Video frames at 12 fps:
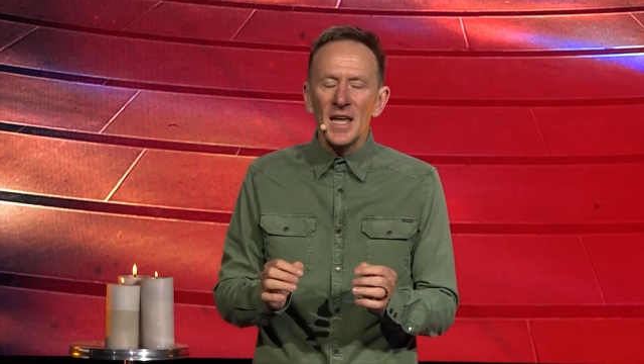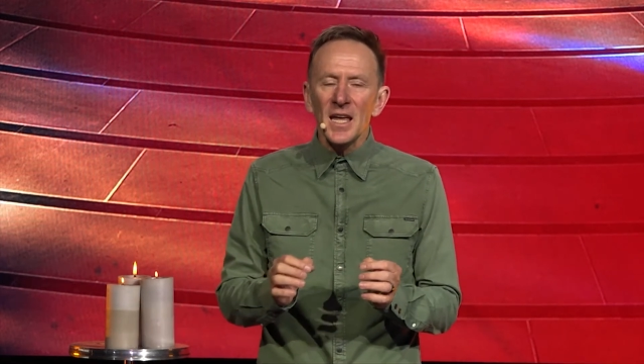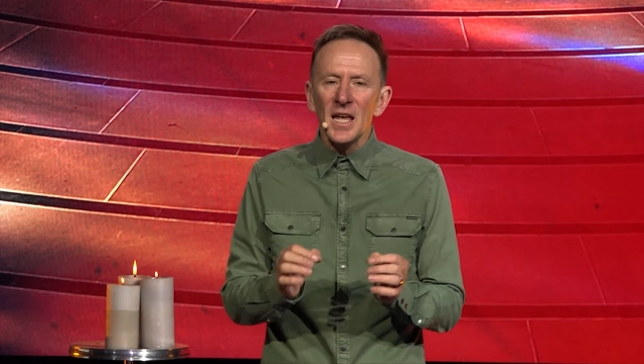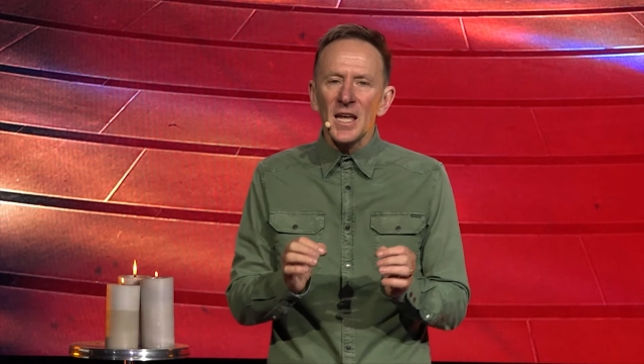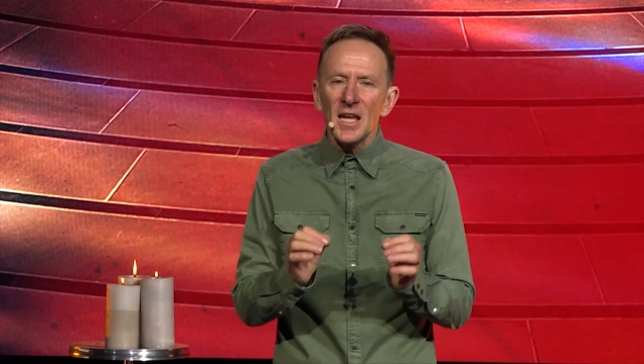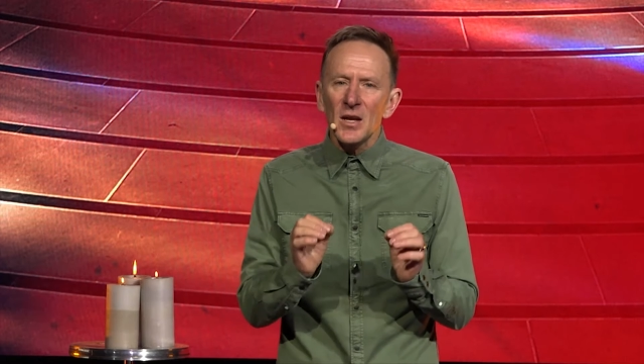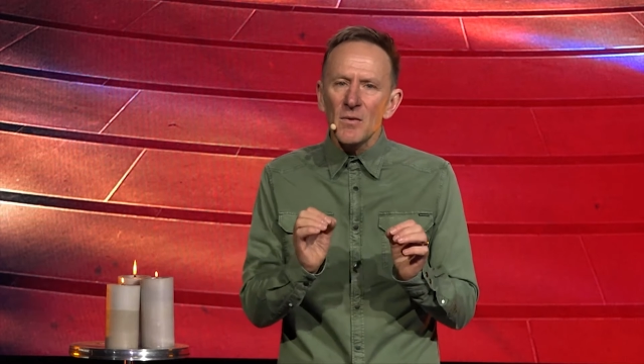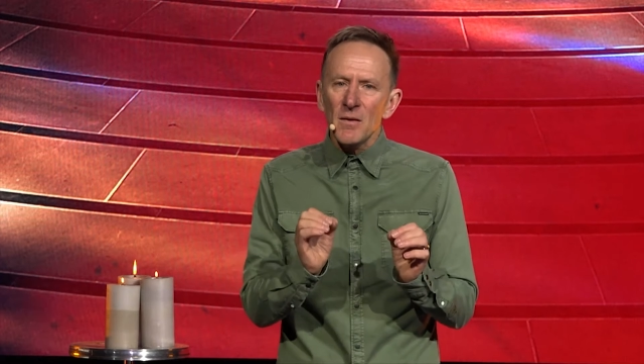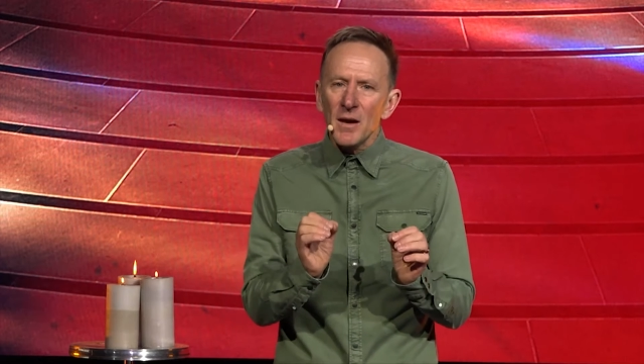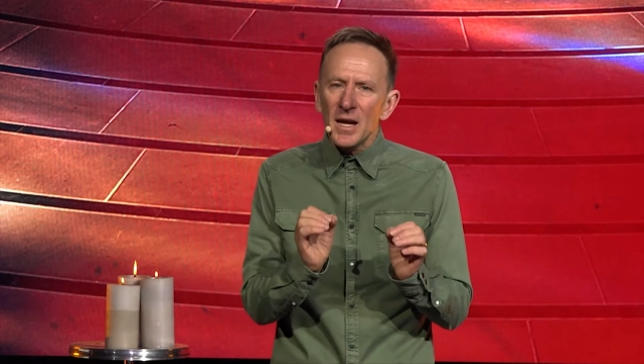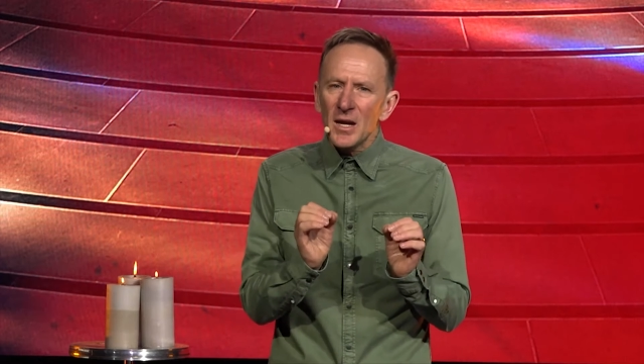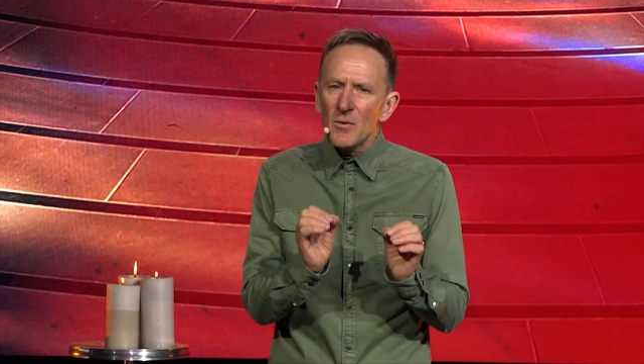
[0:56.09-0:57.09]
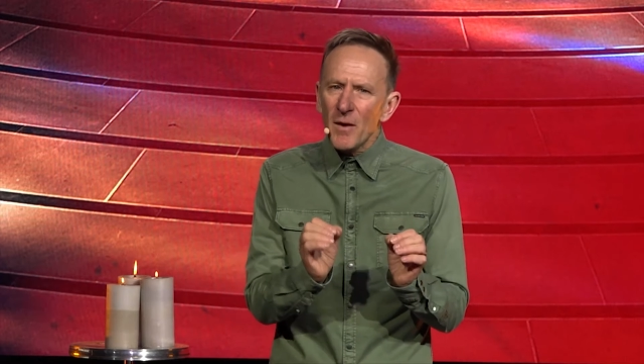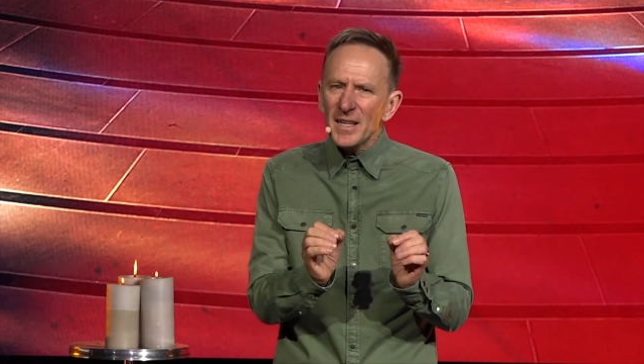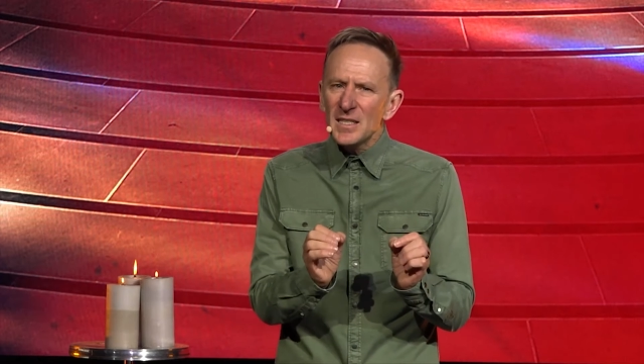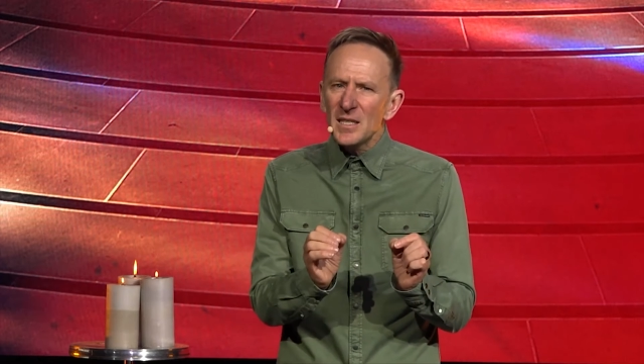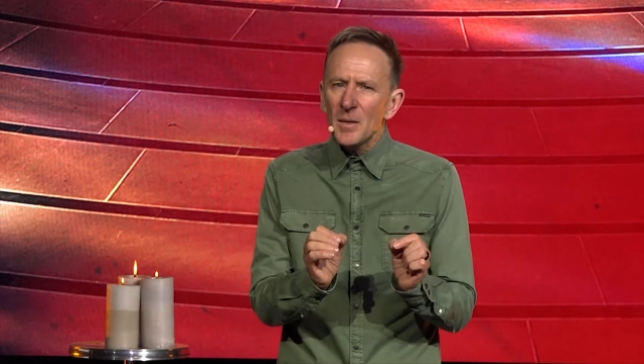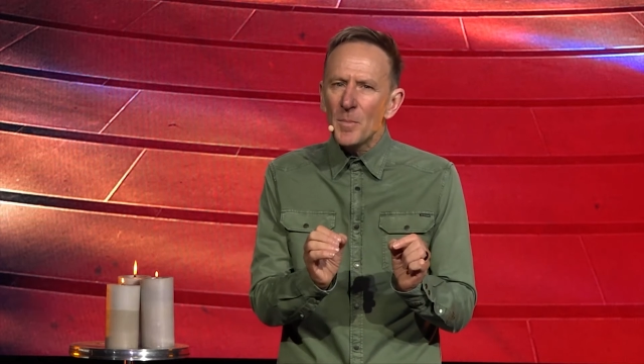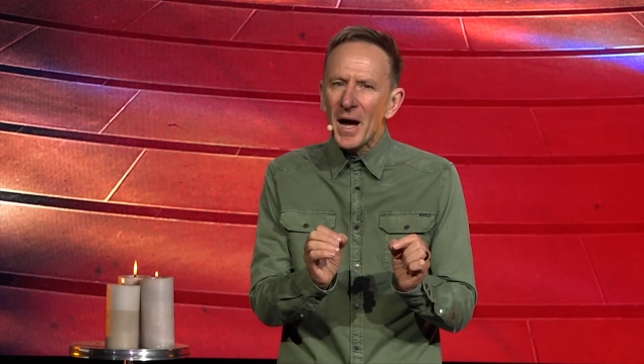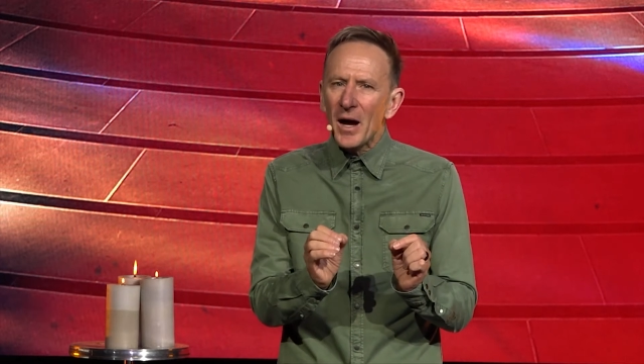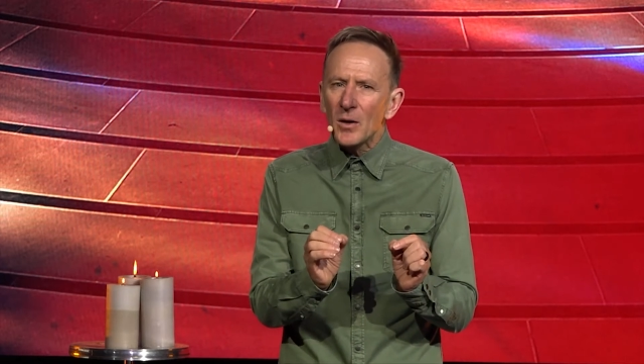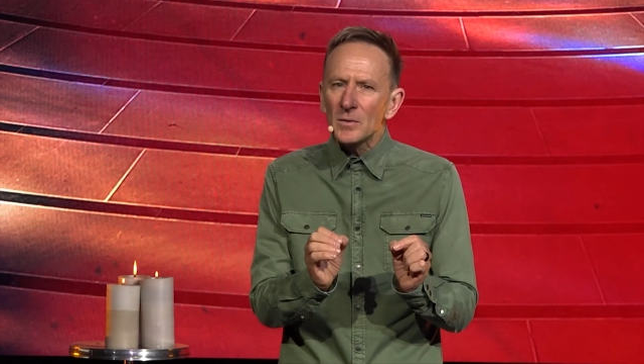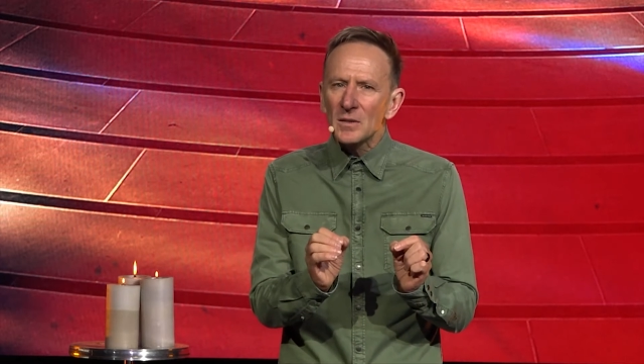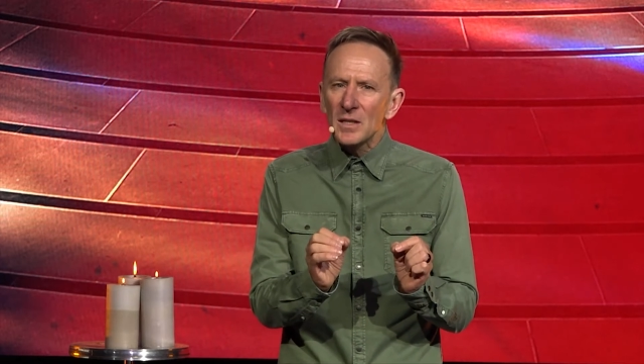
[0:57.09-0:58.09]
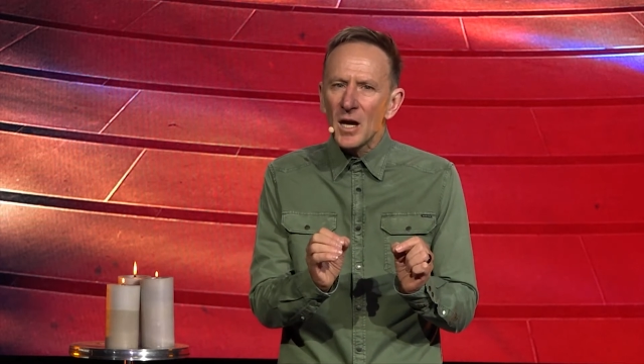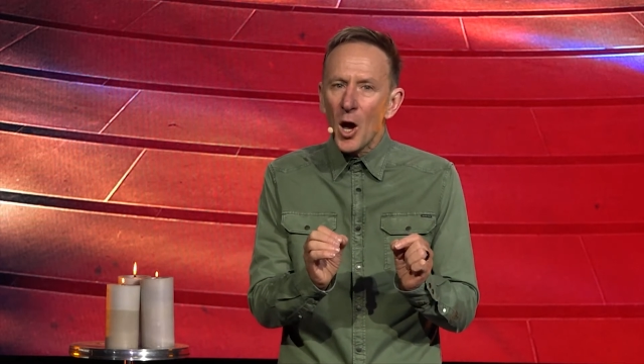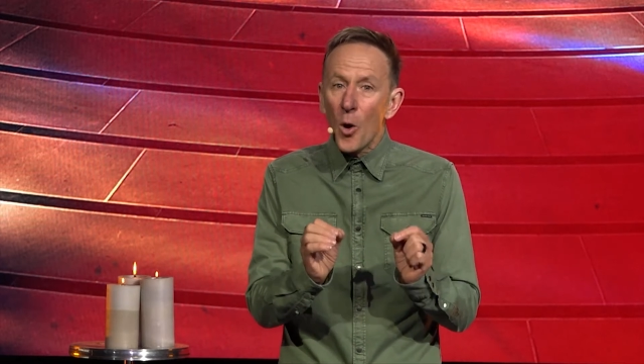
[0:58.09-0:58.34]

He, he, he writes about